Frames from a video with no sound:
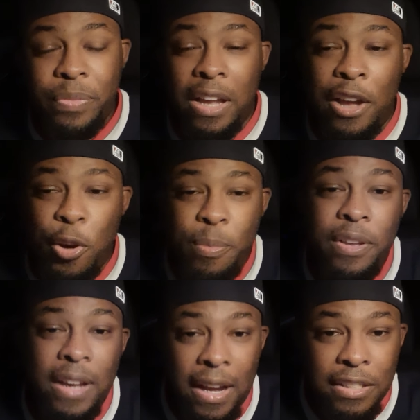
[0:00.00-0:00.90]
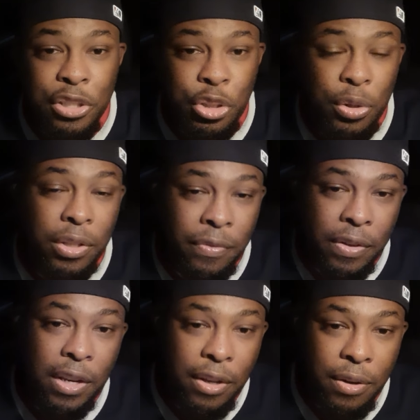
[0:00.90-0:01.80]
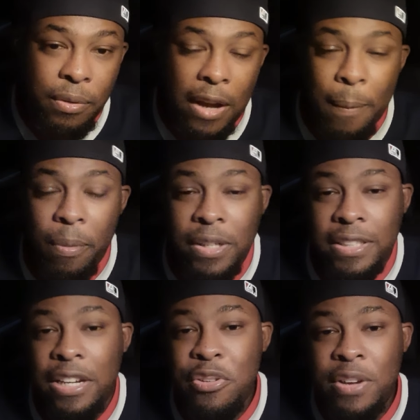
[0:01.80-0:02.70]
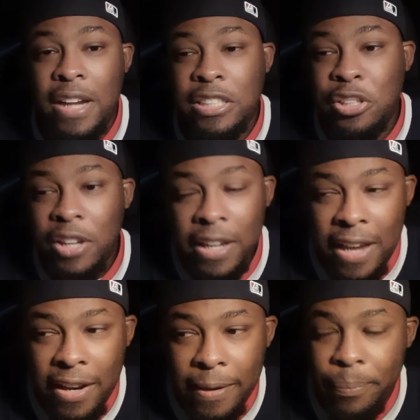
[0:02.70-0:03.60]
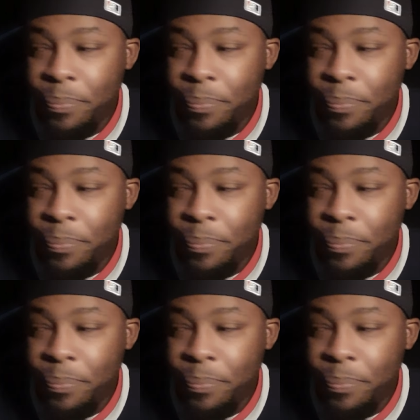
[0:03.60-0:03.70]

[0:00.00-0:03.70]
I hope you guys enjoyed the video. I appreciate you guys looking at it.